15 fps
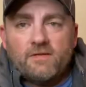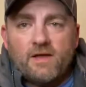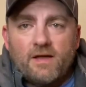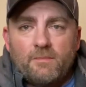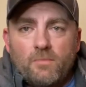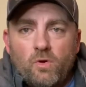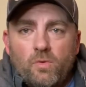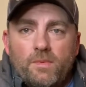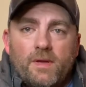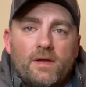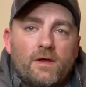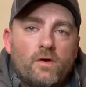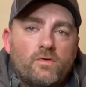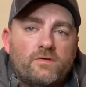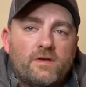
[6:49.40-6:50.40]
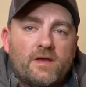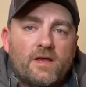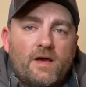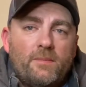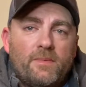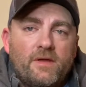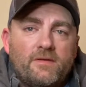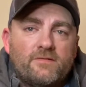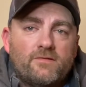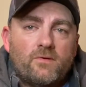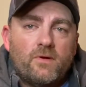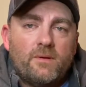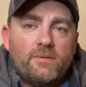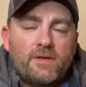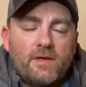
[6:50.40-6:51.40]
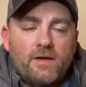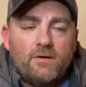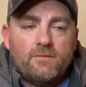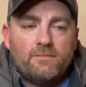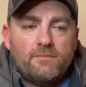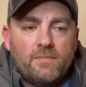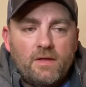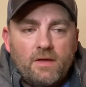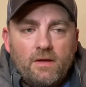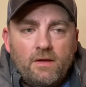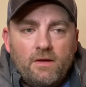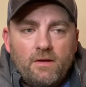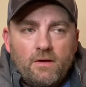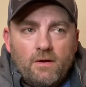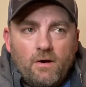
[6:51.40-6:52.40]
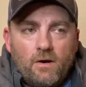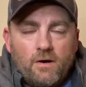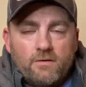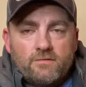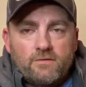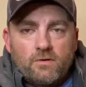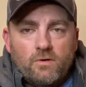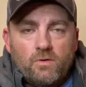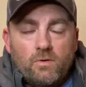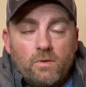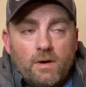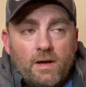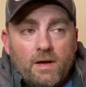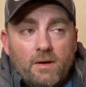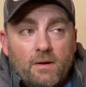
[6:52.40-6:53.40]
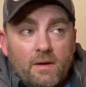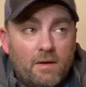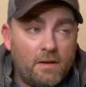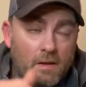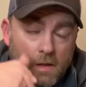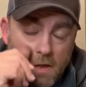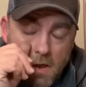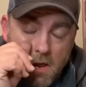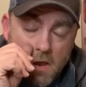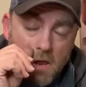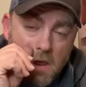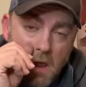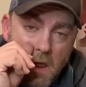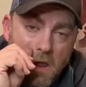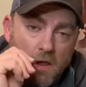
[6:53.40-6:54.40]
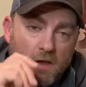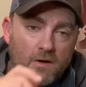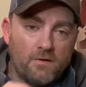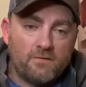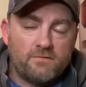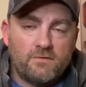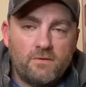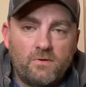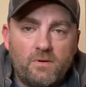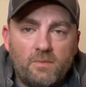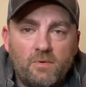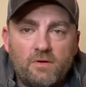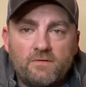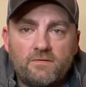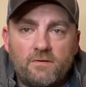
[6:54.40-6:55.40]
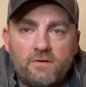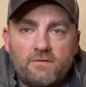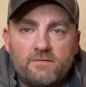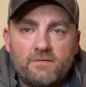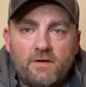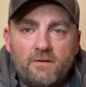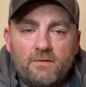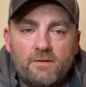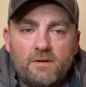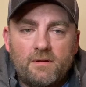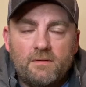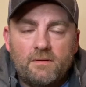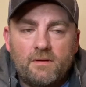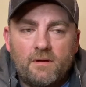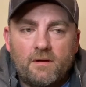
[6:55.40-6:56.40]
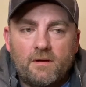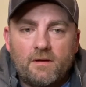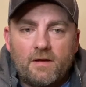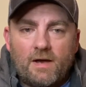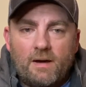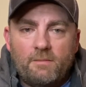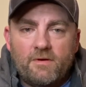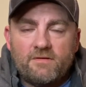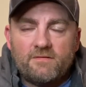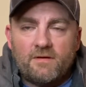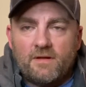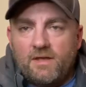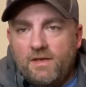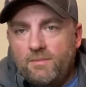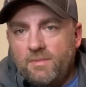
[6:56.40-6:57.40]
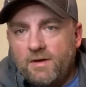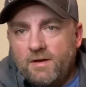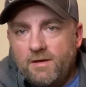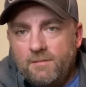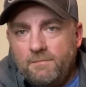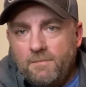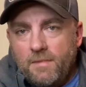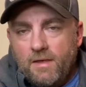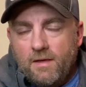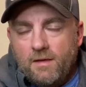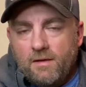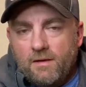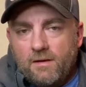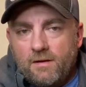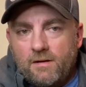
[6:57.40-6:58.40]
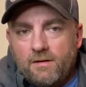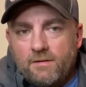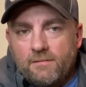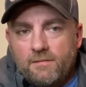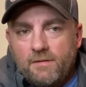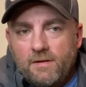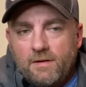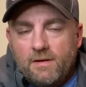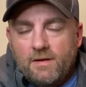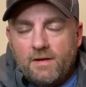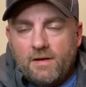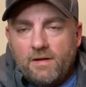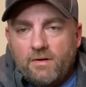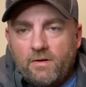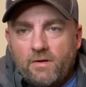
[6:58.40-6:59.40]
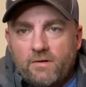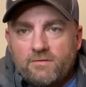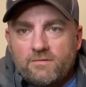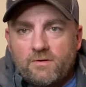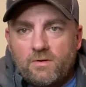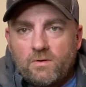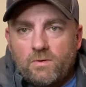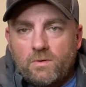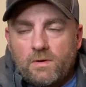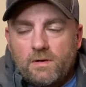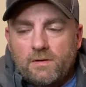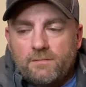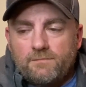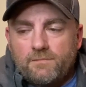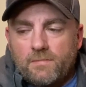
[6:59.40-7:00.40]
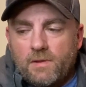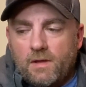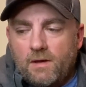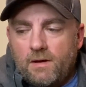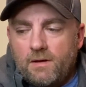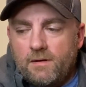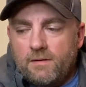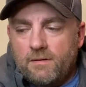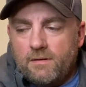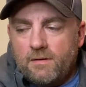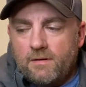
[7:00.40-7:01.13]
take a moment and go check out my Instagram account. Also, I'm gonna start selling comics on eBay and also on